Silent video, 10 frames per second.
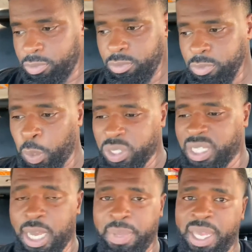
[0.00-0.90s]
it wasn't
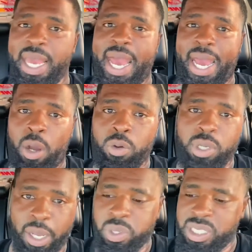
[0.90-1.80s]
coming out, like
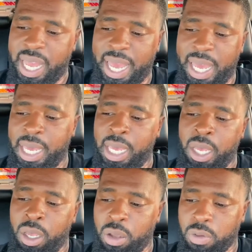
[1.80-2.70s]
it wasn't
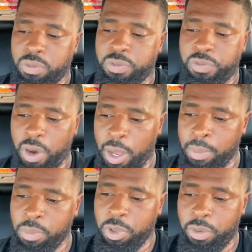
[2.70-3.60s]
hanging
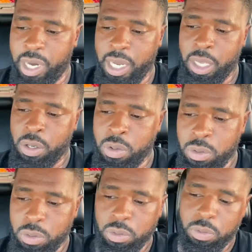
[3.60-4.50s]
from the radio,
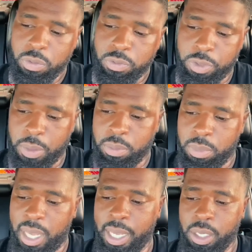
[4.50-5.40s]
from
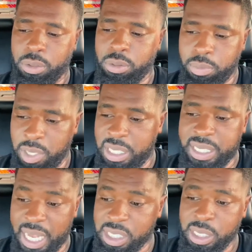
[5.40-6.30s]
like me
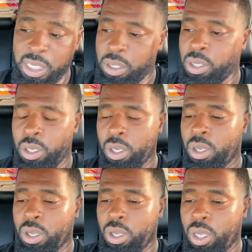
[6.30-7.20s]
touching it.
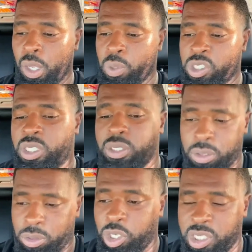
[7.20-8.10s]
It was
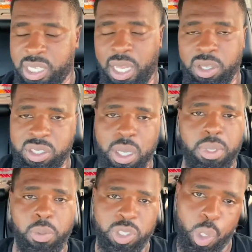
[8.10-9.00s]
just, you could tell something
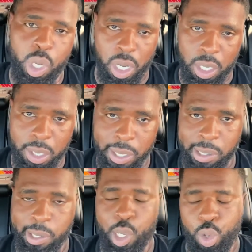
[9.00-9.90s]
was going
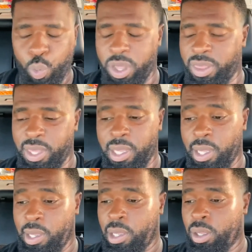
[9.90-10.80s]
on with the